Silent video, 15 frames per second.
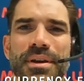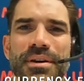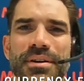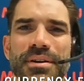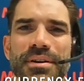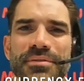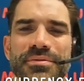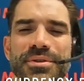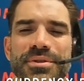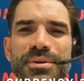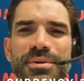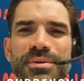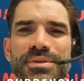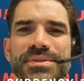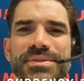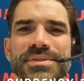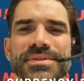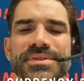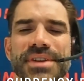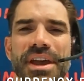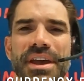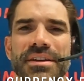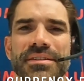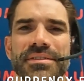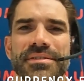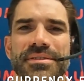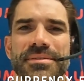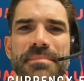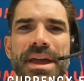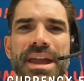Of course. So
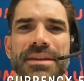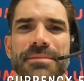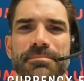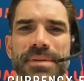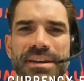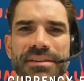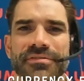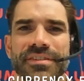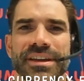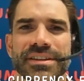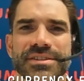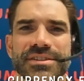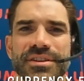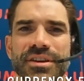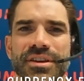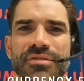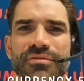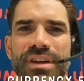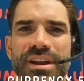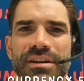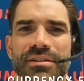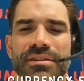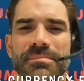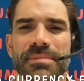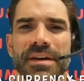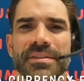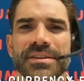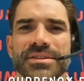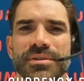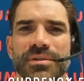the main benefit, and you can read a lot about
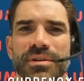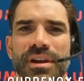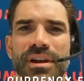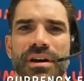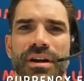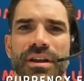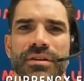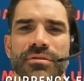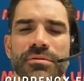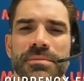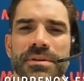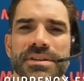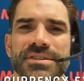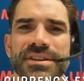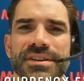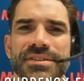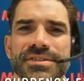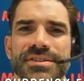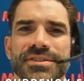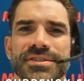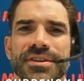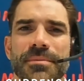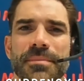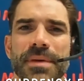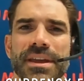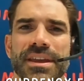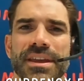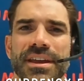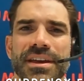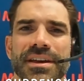this online, normally as soon as you start
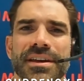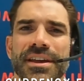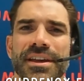making an